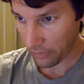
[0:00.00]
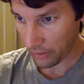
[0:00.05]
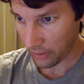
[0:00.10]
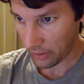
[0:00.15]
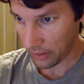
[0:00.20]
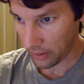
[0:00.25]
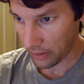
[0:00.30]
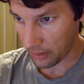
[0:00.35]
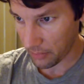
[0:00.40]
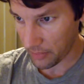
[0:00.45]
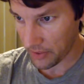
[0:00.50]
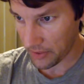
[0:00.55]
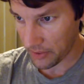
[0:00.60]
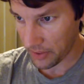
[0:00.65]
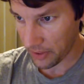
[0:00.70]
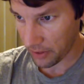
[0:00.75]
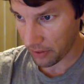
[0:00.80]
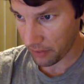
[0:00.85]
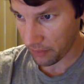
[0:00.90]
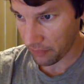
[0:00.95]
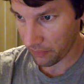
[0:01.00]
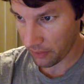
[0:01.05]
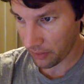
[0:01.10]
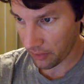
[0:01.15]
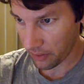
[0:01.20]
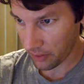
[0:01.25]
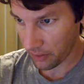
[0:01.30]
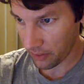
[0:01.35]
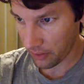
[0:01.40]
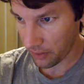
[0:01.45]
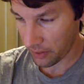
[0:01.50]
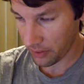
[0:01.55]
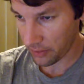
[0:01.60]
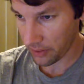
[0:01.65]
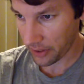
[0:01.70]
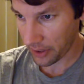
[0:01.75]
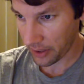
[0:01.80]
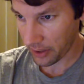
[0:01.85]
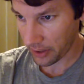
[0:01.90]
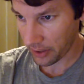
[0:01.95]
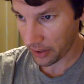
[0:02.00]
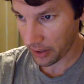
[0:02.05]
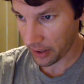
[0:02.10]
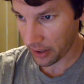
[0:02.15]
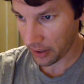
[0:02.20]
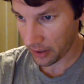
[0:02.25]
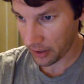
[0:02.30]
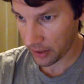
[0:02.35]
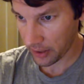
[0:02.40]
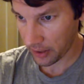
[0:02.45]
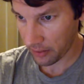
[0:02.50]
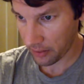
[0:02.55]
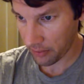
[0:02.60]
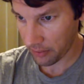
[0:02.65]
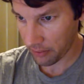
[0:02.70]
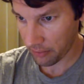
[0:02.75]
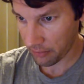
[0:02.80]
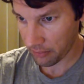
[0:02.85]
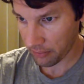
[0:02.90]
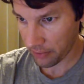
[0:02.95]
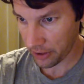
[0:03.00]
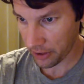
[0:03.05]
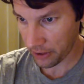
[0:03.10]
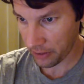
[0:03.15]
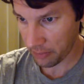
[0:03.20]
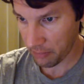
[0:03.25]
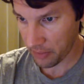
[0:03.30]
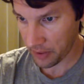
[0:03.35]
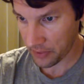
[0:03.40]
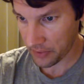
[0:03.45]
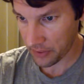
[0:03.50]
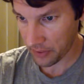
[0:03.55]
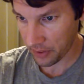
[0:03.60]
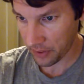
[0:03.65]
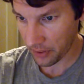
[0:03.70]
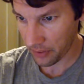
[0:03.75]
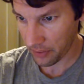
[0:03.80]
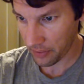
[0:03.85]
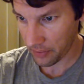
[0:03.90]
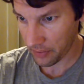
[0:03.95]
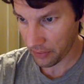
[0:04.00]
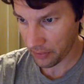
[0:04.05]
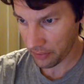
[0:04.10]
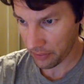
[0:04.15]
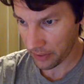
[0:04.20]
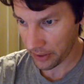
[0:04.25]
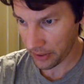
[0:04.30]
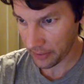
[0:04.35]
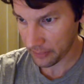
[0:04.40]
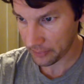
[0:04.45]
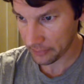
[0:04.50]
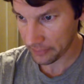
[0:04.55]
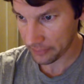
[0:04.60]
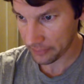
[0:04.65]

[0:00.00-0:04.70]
like let me see how far. Okay, yeah, like 3 months ago. Okay,